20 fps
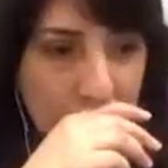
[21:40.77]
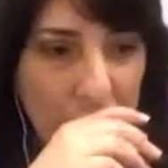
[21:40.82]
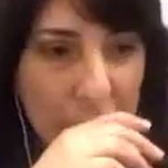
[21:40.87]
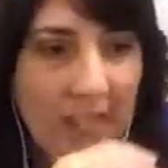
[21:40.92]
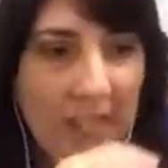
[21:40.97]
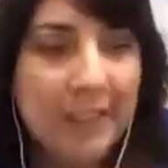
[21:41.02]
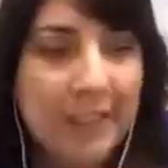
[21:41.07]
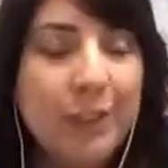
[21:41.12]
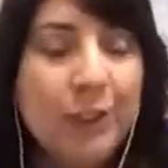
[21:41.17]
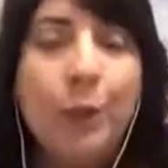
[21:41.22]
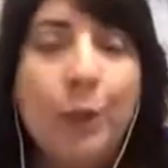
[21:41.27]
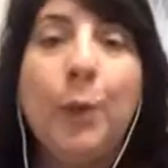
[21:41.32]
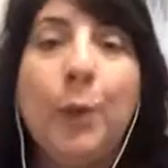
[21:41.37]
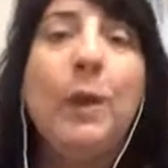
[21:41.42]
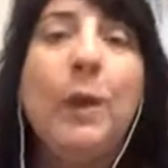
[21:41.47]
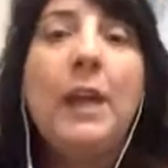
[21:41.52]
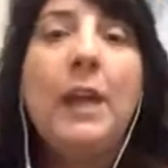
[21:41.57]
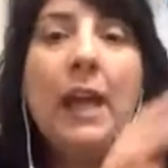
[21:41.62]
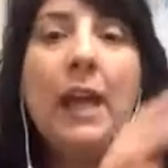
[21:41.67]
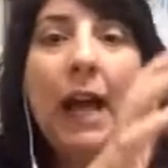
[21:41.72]
And so
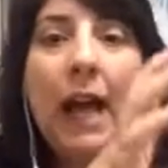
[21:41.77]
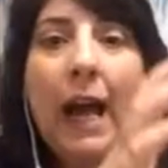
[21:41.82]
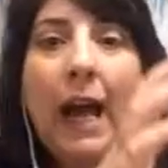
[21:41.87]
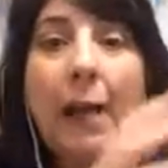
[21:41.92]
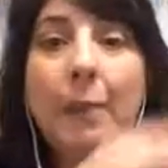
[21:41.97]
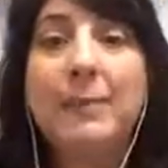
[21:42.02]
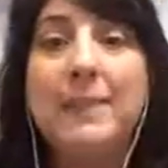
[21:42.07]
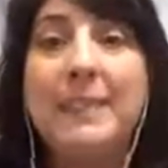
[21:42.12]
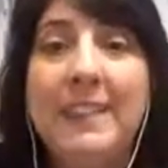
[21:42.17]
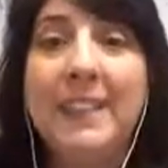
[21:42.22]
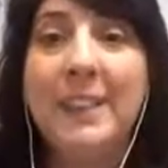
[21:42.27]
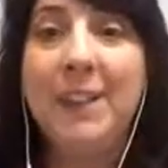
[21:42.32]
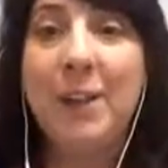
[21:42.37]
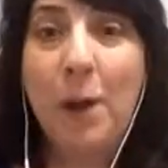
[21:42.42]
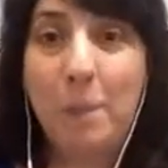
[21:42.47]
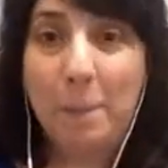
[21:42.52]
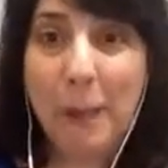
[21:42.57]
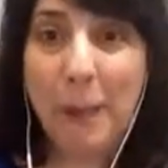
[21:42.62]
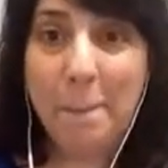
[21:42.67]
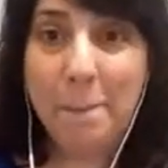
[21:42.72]
I'm sitting
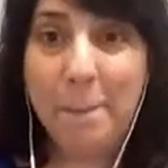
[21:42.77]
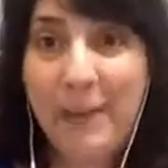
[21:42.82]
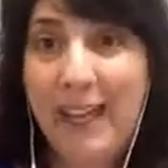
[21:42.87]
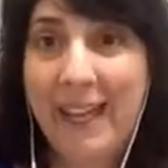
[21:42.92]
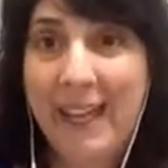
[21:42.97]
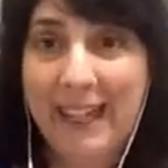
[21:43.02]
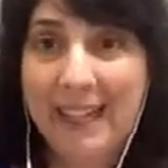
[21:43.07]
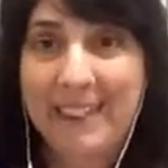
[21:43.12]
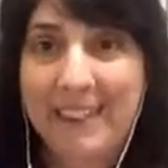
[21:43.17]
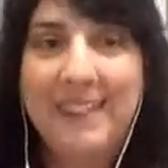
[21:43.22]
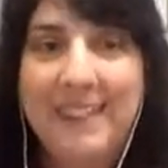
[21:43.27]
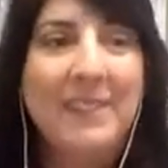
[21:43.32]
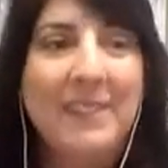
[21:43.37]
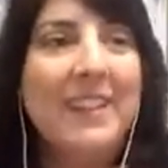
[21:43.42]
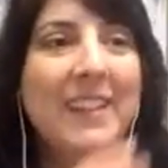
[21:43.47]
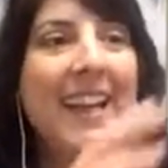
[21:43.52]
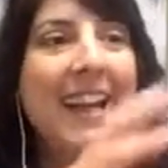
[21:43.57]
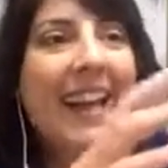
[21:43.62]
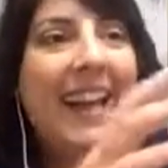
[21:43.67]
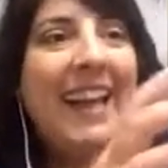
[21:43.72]
on my bed,
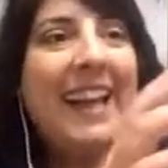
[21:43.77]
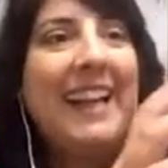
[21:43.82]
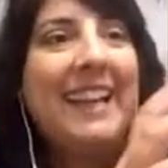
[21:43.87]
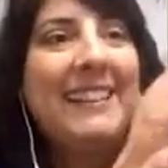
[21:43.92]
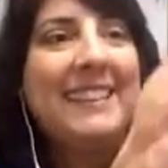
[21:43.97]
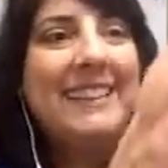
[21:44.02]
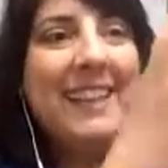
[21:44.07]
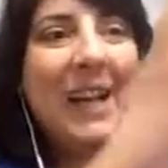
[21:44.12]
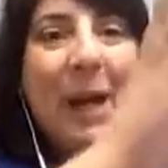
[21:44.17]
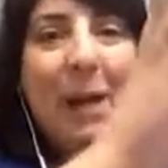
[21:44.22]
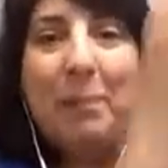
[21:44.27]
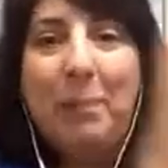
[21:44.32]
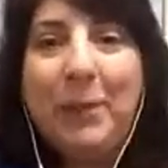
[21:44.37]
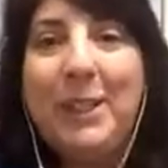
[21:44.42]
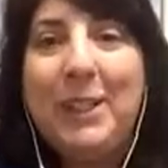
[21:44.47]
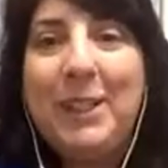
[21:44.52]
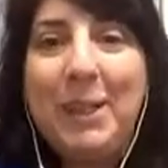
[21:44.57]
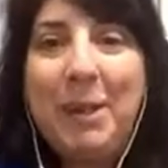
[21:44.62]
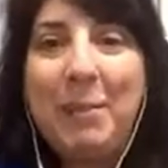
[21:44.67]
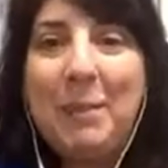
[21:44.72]
and I put
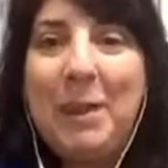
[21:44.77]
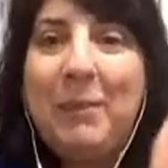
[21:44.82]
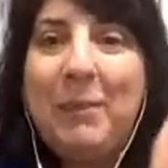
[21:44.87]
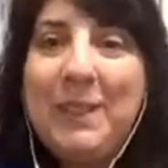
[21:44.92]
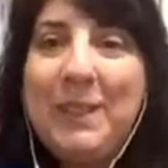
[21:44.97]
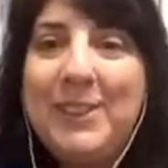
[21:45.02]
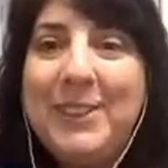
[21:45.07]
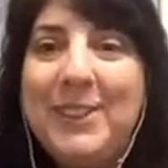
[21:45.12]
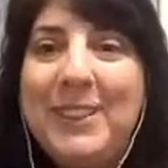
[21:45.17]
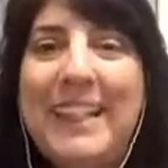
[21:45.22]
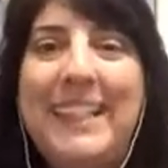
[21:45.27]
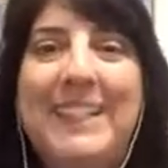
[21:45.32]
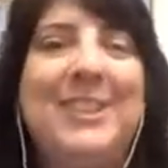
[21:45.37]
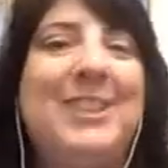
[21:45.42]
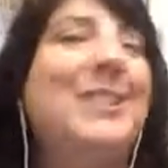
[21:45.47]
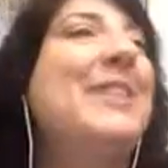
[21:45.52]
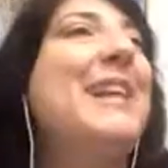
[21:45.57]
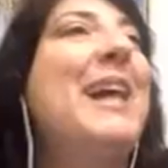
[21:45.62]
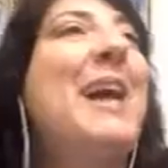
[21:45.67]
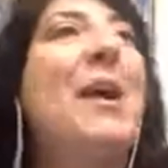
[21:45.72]
it on my window
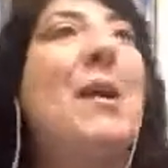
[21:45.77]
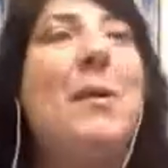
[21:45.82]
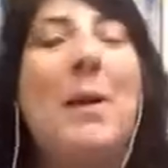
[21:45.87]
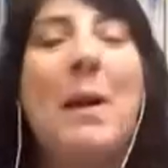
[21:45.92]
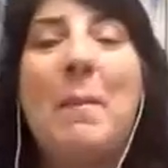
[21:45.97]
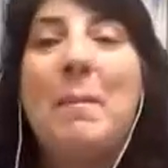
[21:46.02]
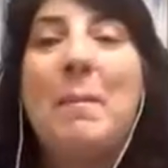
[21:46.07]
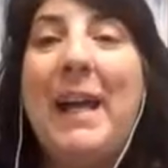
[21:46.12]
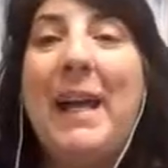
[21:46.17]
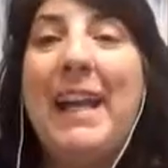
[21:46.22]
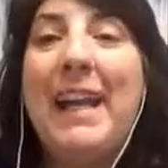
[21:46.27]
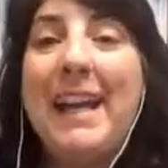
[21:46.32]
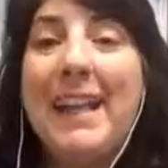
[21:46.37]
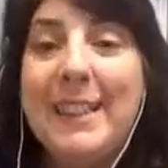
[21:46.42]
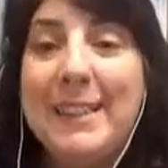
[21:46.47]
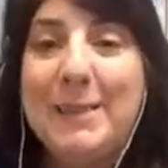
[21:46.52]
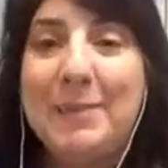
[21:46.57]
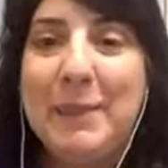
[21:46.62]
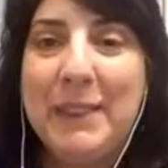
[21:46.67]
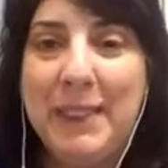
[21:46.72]
ledge. Now, my
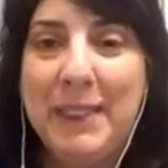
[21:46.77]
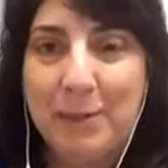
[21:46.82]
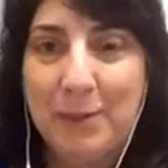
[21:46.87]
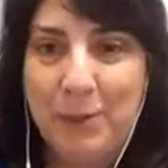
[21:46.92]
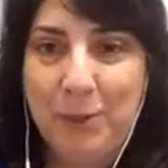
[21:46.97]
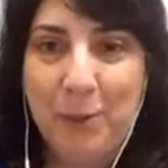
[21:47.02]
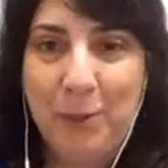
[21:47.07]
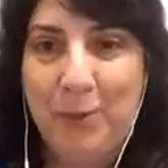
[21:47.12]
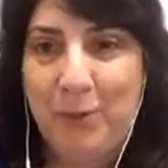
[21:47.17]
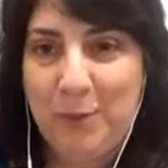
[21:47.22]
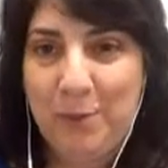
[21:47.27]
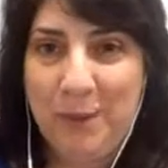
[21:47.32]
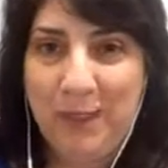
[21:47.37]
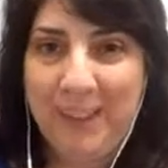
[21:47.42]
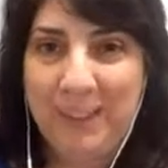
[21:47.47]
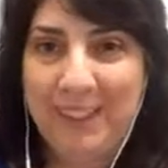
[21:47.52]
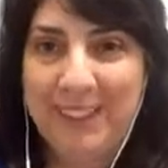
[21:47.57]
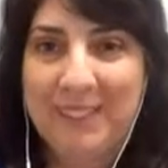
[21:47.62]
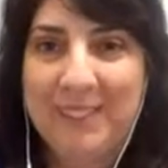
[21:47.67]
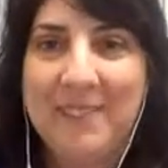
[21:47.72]
husband comes home from
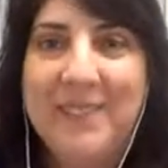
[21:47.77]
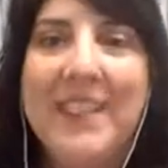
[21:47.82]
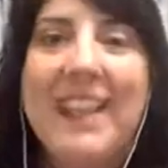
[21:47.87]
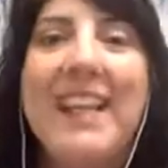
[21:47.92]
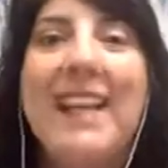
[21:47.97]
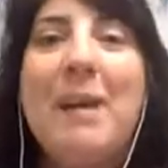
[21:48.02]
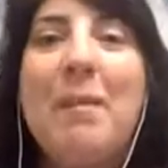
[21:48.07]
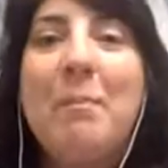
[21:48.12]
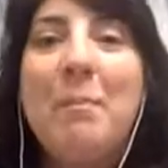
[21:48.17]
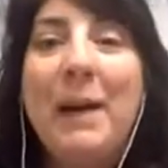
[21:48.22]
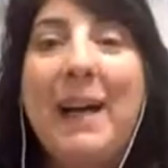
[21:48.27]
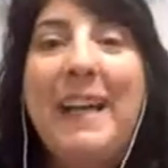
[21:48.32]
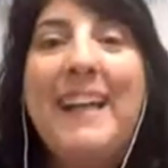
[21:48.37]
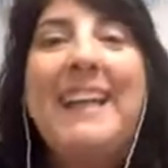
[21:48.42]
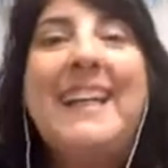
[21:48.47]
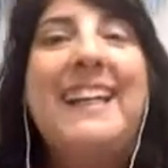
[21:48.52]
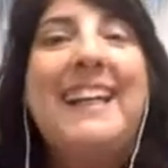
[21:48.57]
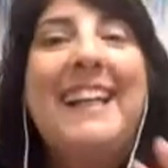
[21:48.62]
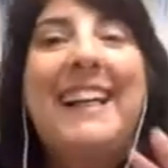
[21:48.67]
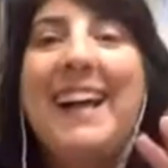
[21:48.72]
work,
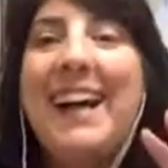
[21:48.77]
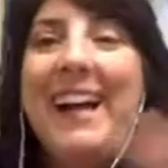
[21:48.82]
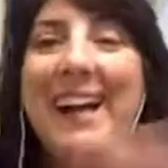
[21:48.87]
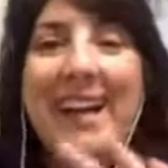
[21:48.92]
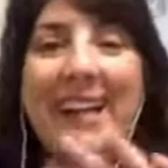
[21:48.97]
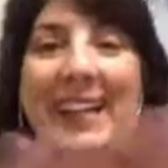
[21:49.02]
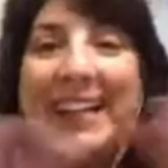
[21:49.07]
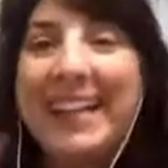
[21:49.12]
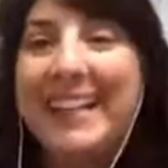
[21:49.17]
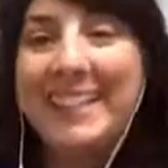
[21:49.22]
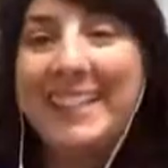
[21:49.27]
but I got to